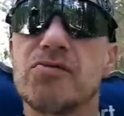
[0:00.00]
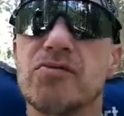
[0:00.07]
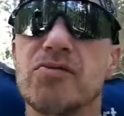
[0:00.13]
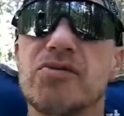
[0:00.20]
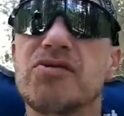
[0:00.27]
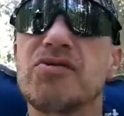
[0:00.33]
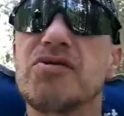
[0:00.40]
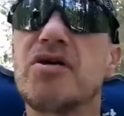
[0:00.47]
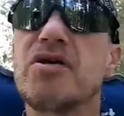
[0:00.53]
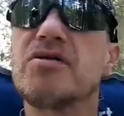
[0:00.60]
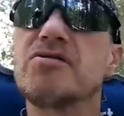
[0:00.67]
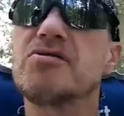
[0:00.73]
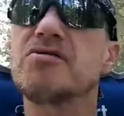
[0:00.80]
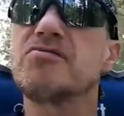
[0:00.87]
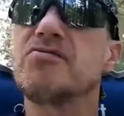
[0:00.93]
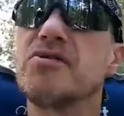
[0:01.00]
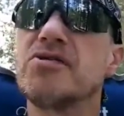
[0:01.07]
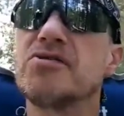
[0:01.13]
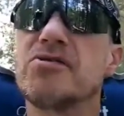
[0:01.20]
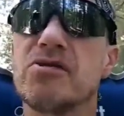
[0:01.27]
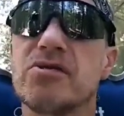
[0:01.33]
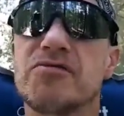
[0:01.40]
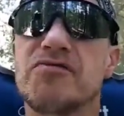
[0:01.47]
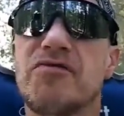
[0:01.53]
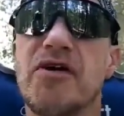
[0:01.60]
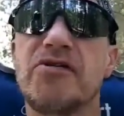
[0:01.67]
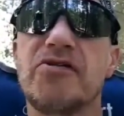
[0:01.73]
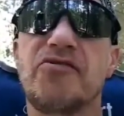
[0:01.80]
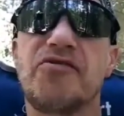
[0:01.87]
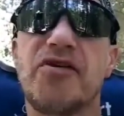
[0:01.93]
Do tons of research.
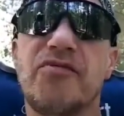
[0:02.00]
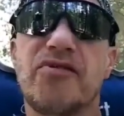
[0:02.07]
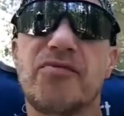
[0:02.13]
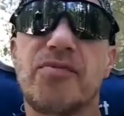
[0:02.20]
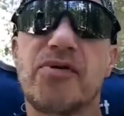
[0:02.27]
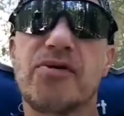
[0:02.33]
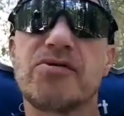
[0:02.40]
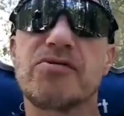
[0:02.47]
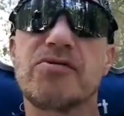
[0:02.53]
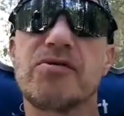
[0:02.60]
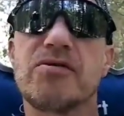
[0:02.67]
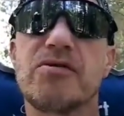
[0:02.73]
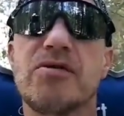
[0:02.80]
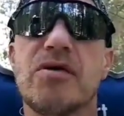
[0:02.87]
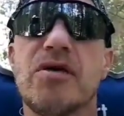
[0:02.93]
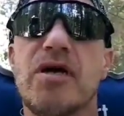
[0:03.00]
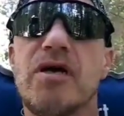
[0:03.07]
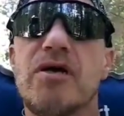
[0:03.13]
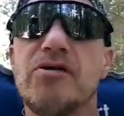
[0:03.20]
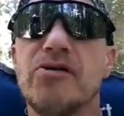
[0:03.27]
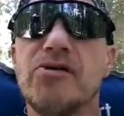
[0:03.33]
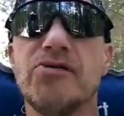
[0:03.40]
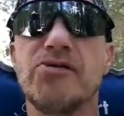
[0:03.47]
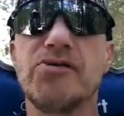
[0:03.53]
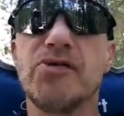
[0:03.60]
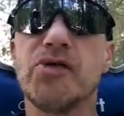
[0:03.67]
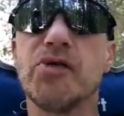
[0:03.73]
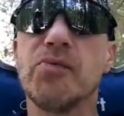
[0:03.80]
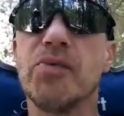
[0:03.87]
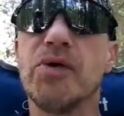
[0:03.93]
Find your favorite person on
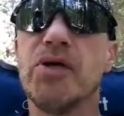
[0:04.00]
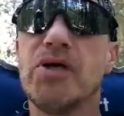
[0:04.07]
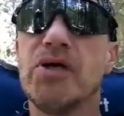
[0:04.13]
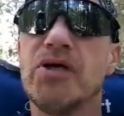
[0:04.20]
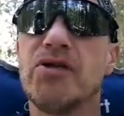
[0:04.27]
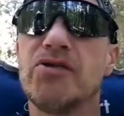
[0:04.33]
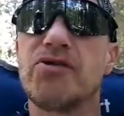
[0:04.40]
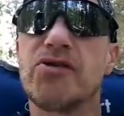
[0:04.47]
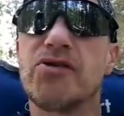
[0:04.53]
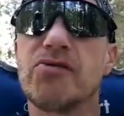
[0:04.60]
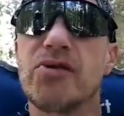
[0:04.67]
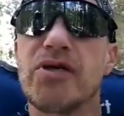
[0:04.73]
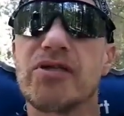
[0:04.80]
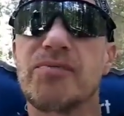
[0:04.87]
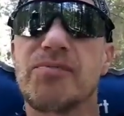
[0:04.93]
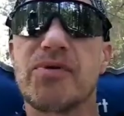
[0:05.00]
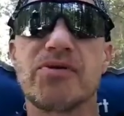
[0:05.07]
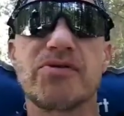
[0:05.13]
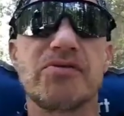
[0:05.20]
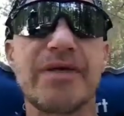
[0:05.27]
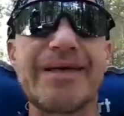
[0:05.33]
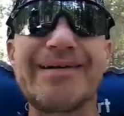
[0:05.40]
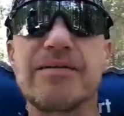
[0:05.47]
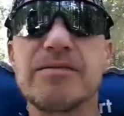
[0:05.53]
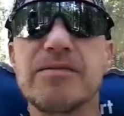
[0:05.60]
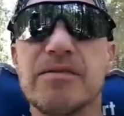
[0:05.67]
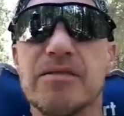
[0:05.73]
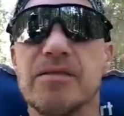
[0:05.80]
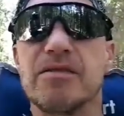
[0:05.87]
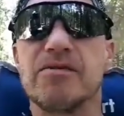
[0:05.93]
YouTube that you like the
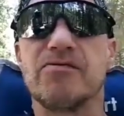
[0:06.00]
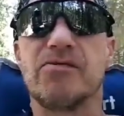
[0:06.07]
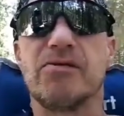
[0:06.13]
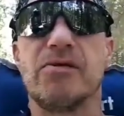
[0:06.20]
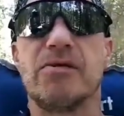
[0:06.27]
personality of.